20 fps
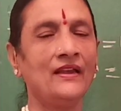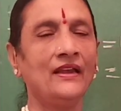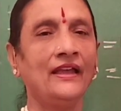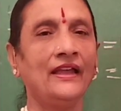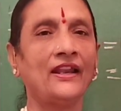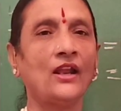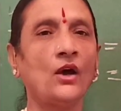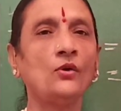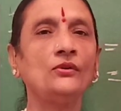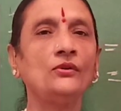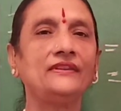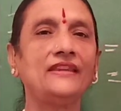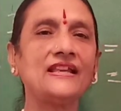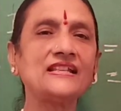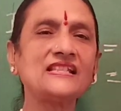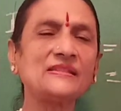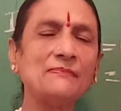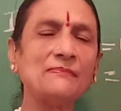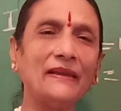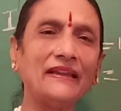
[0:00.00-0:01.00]
Now,
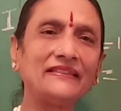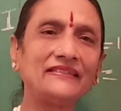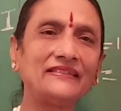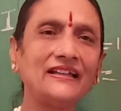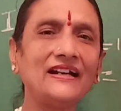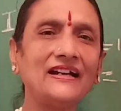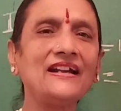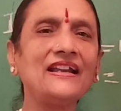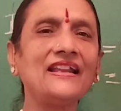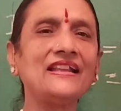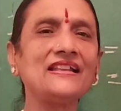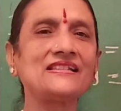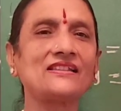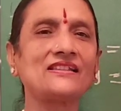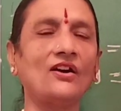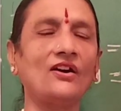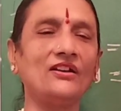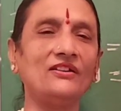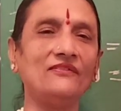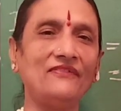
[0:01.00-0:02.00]
this method is
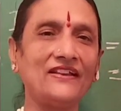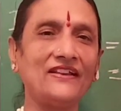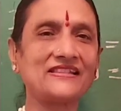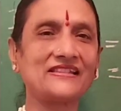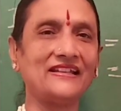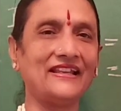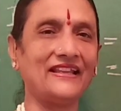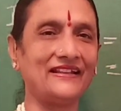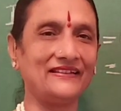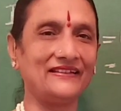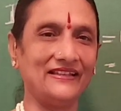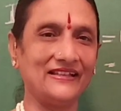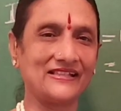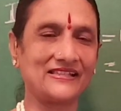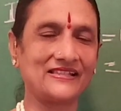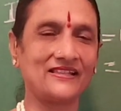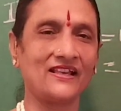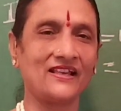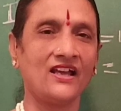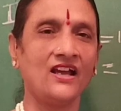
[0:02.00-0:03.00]
always like
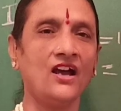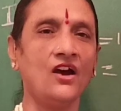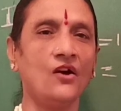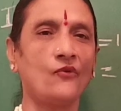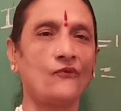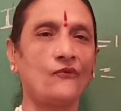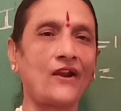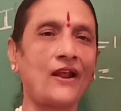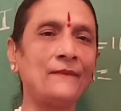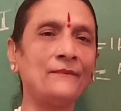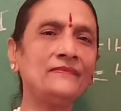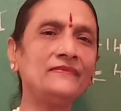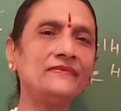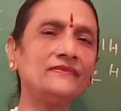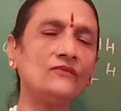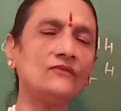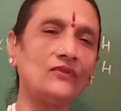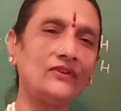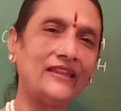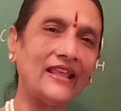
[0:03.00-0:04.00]
this.
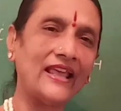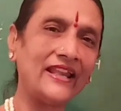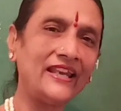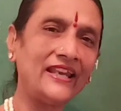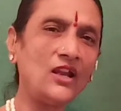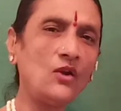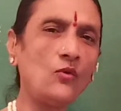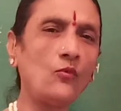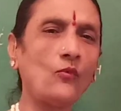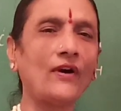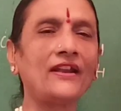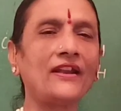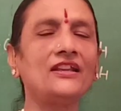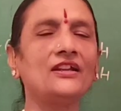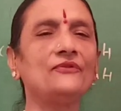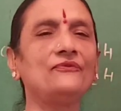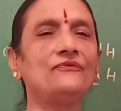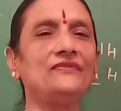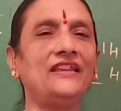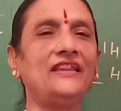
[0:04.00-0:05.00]
From any one
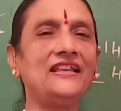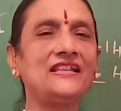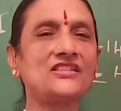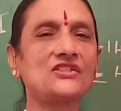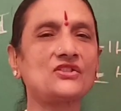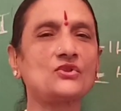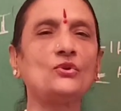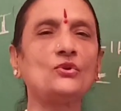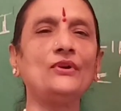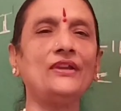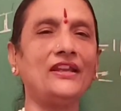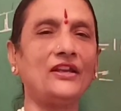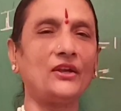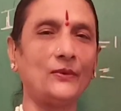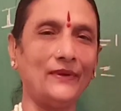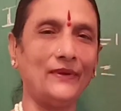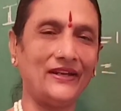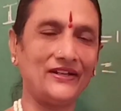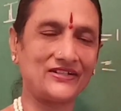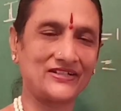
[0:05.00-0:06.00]
of these two
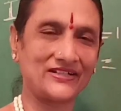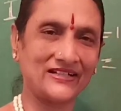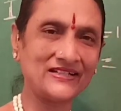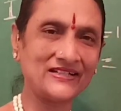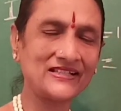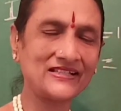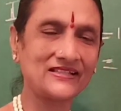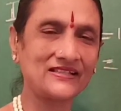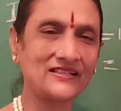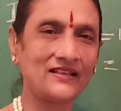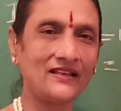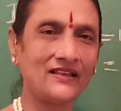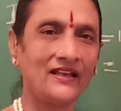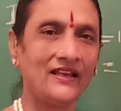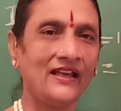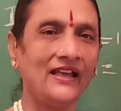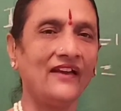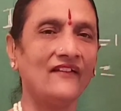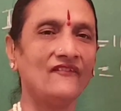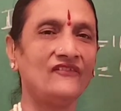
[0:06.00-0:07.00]
equations,
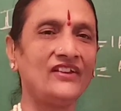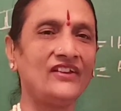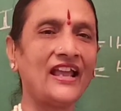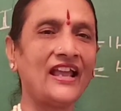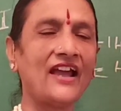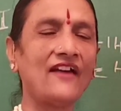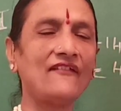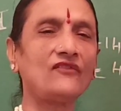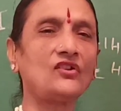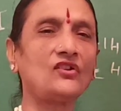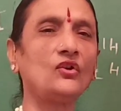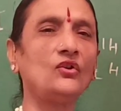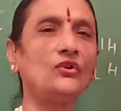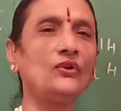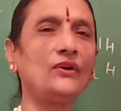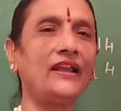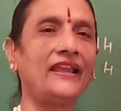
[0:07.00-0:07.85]
we have to